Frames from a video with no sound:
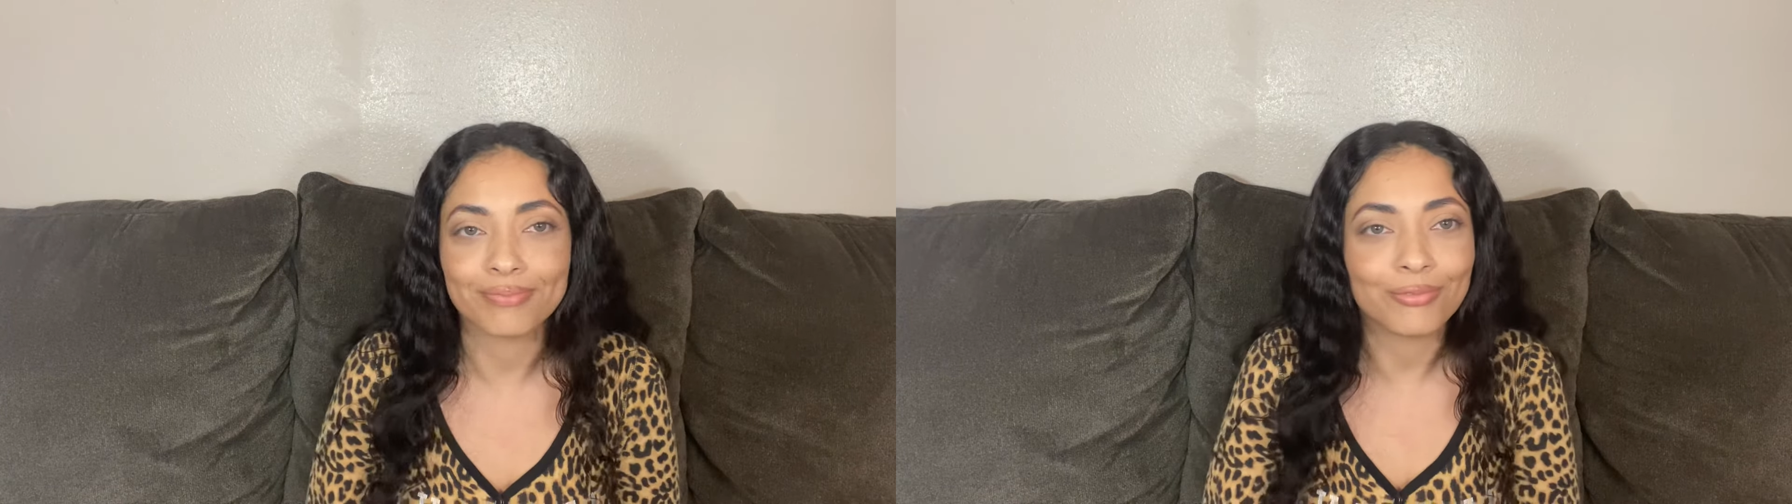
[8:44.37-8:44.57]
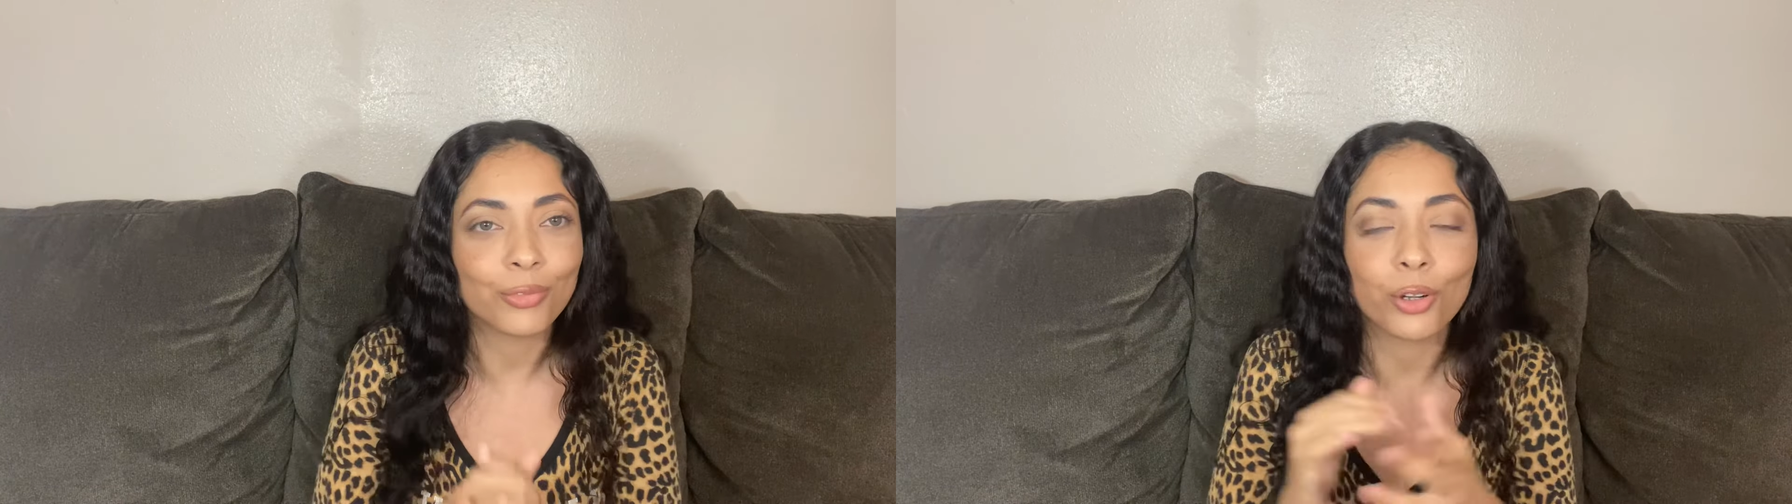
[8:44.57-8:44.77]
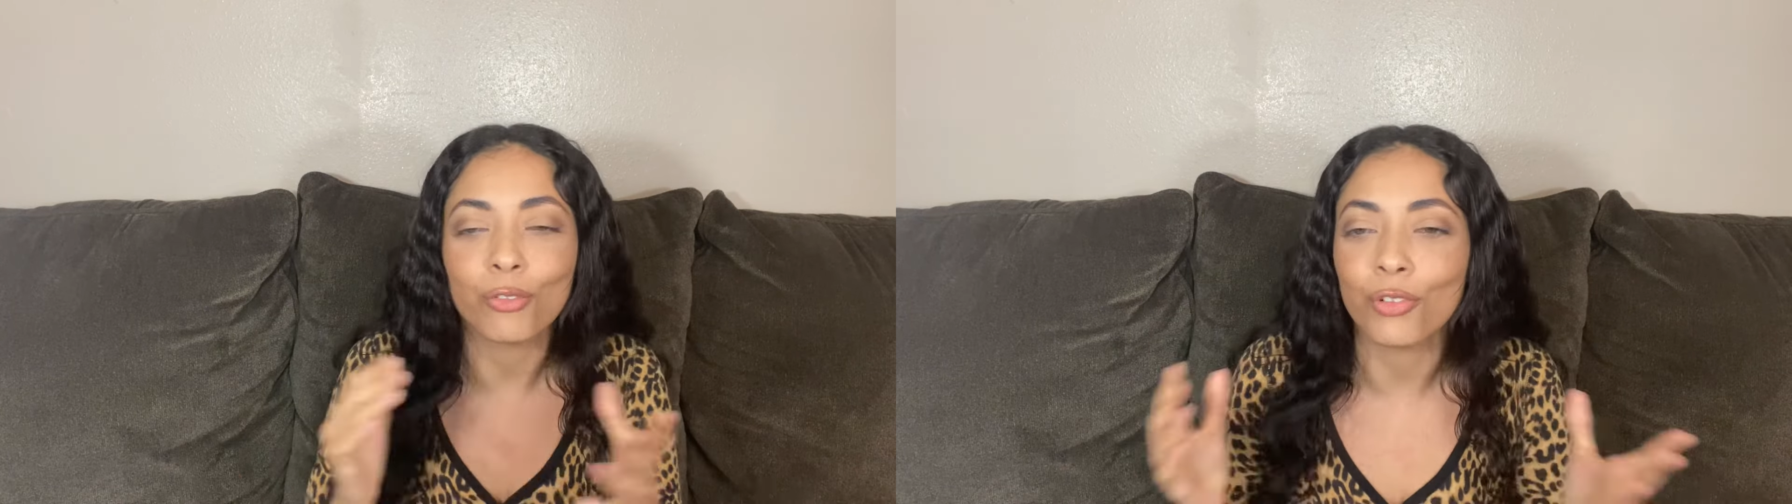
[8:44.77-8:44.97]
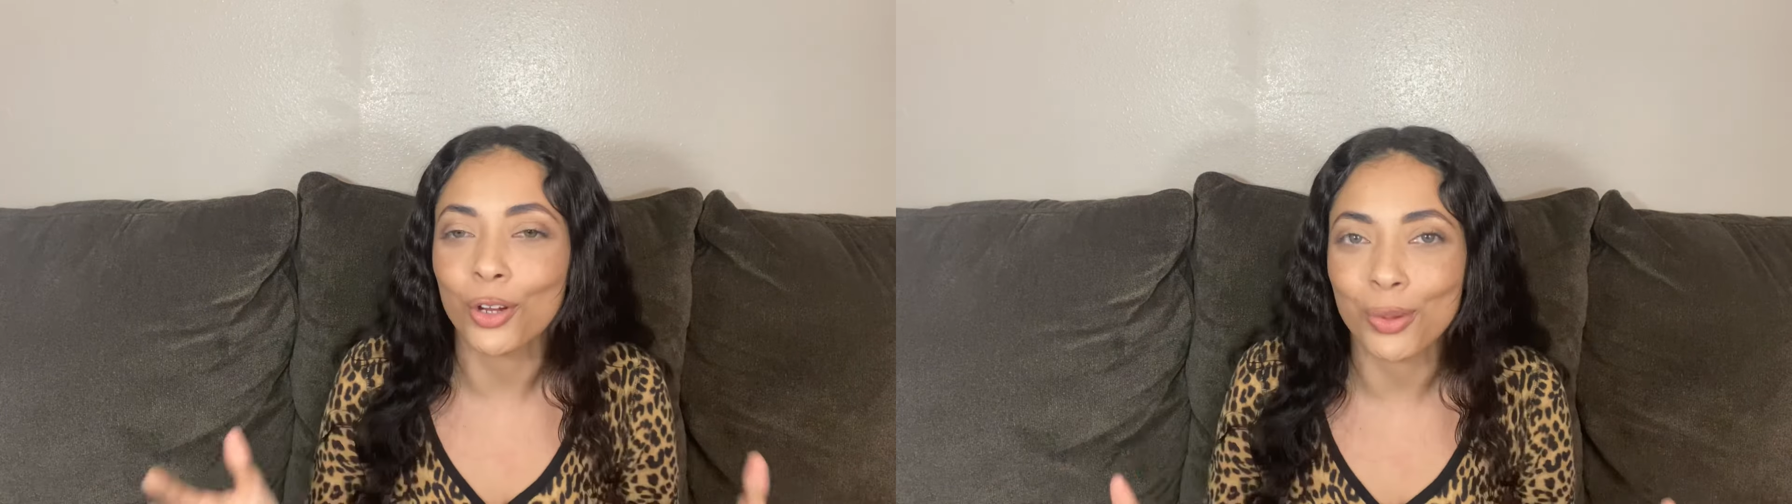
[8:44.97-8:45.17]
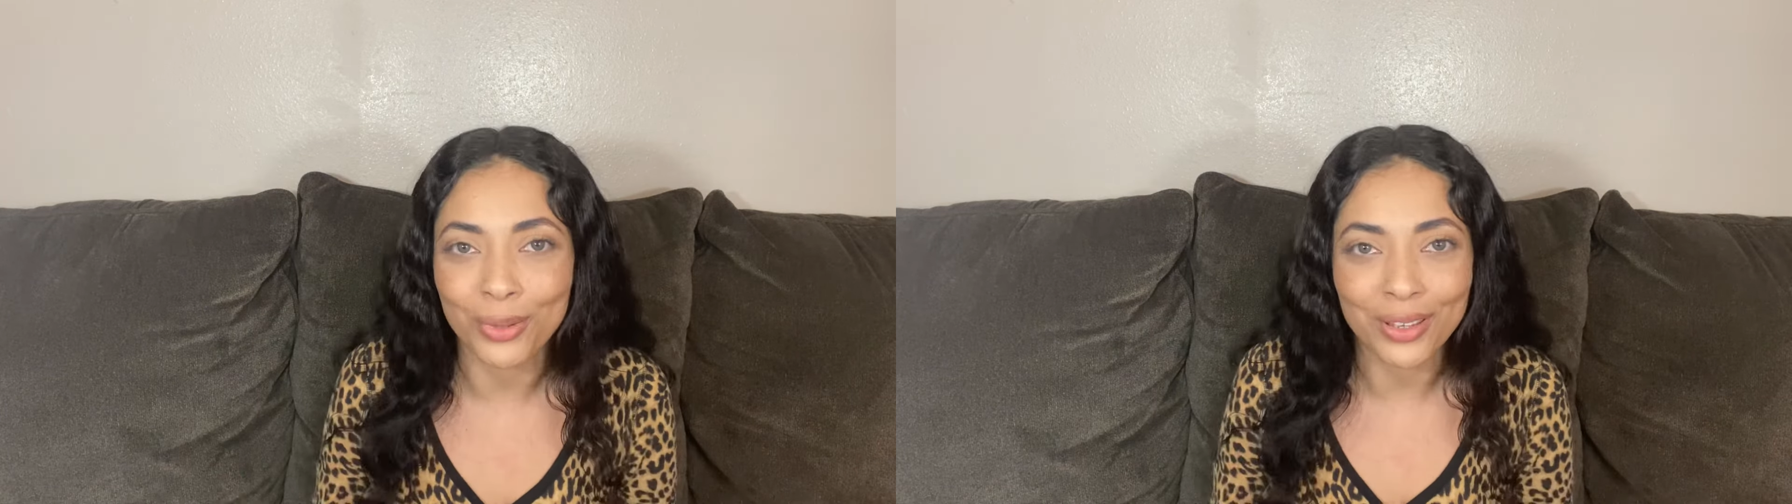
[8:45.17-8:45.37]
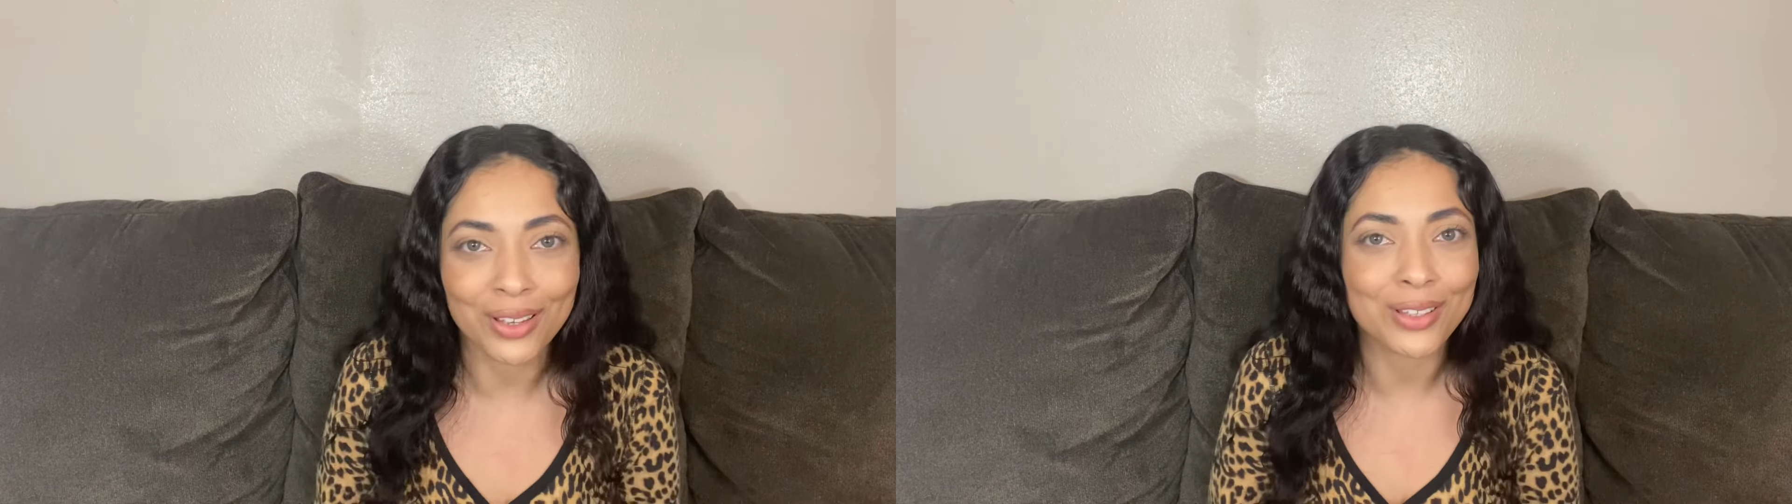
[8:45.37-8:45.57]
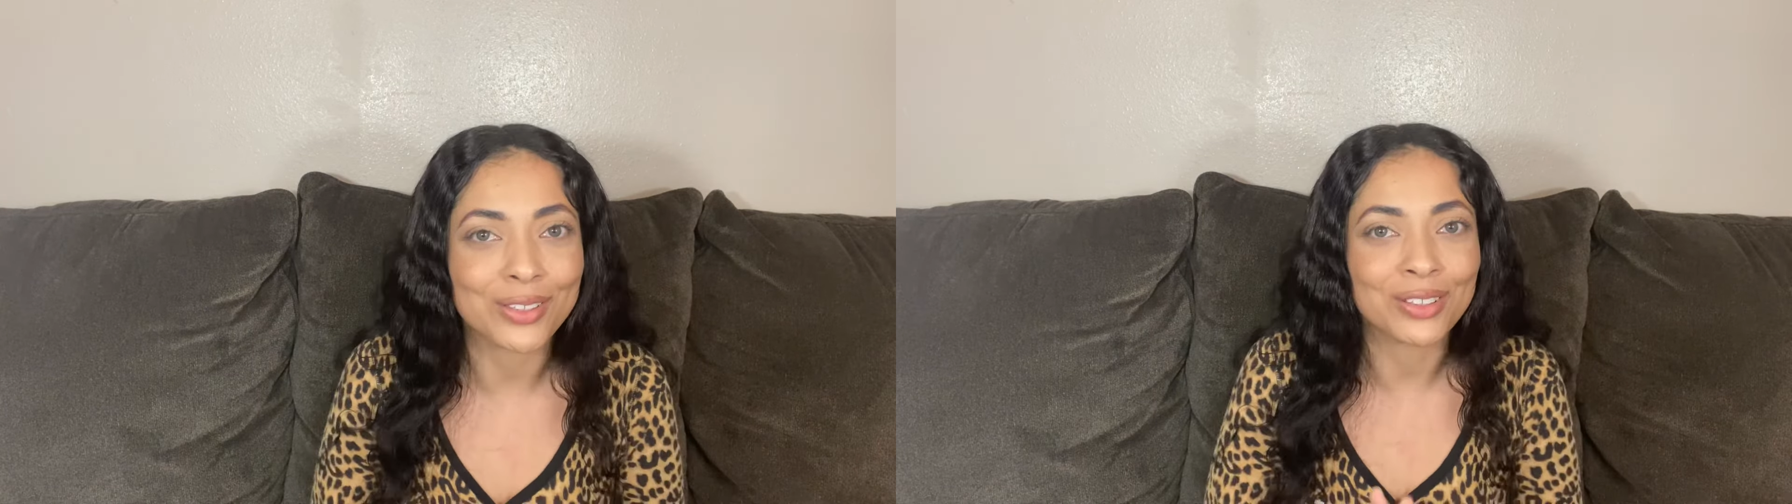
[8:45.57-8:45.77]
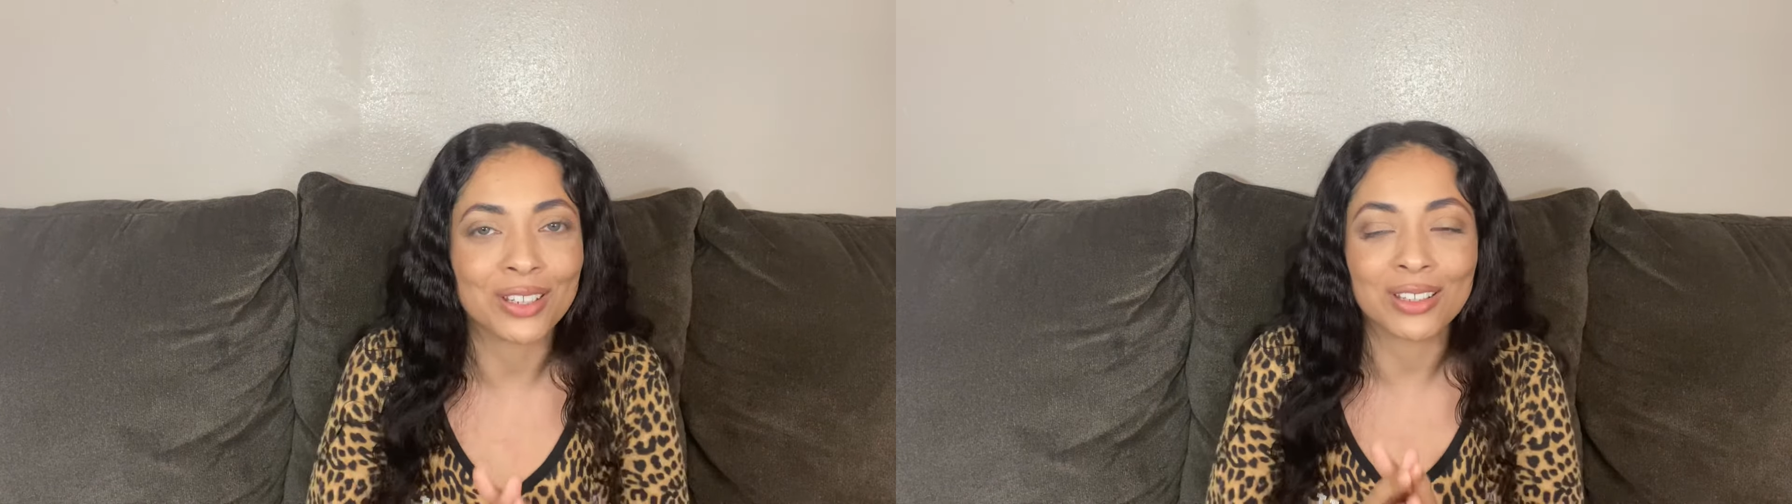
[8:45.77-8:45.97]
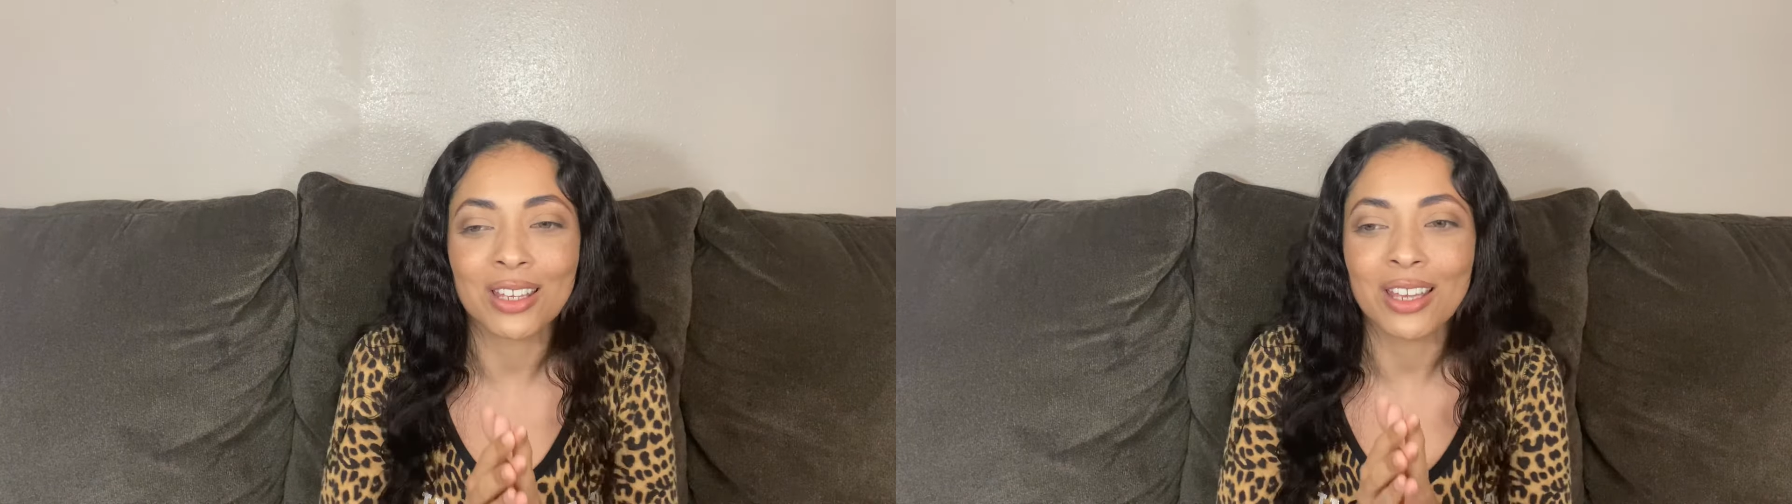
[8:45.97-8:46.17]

what a verb is and, and,